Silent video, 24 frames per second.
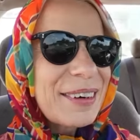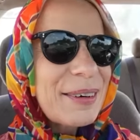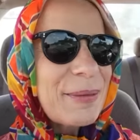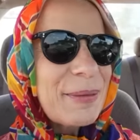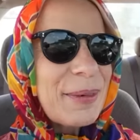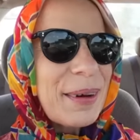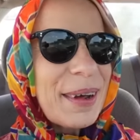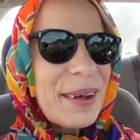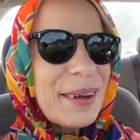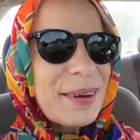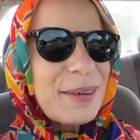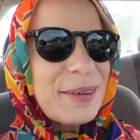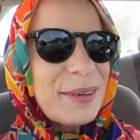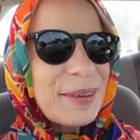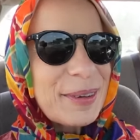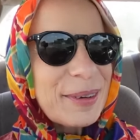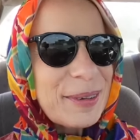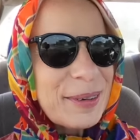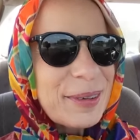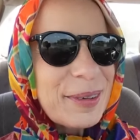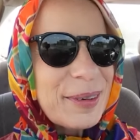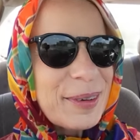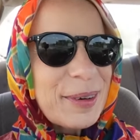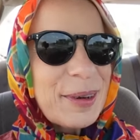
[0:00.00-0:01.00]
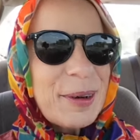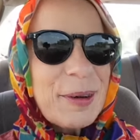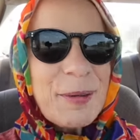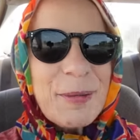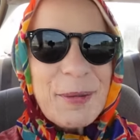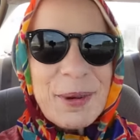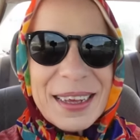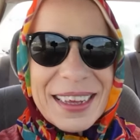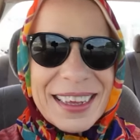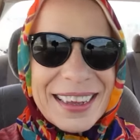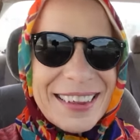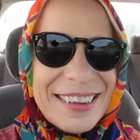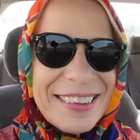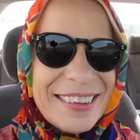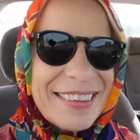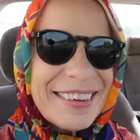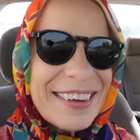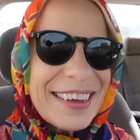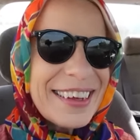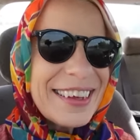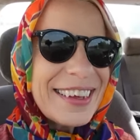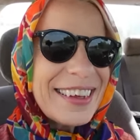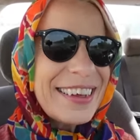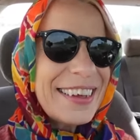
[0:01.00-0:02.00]
But we can
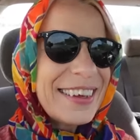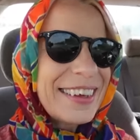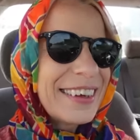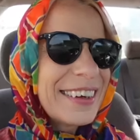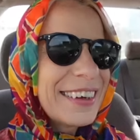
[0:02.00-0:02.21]
see...